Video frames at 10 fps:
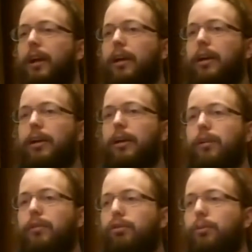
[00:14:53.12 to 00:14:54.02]

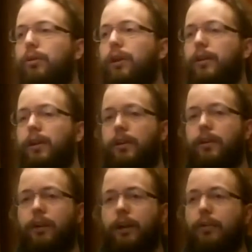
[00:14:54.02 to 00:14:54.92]
uh, something that
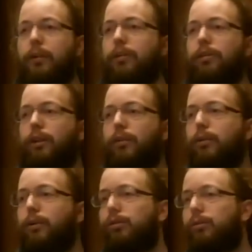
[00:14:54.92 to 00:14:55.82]
the technology had
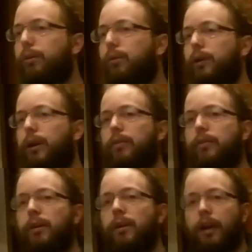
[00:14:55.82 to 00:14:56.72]
caused, but
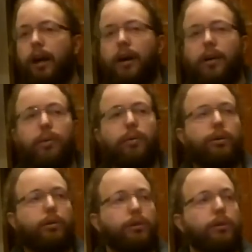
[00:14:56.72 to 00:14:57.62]
rather how
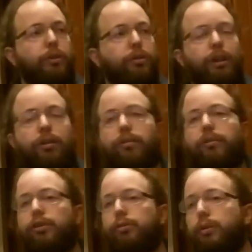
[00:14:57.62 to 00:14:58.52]
humans
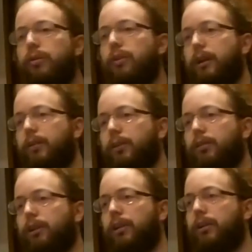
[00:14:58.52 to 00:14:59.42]
interfaced with the
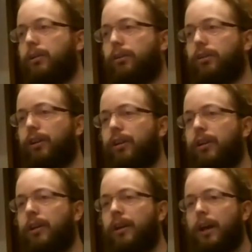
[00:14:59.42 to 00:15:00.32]
technology caused it.
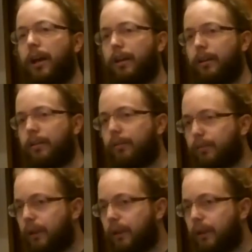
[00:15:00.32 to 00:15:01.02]
And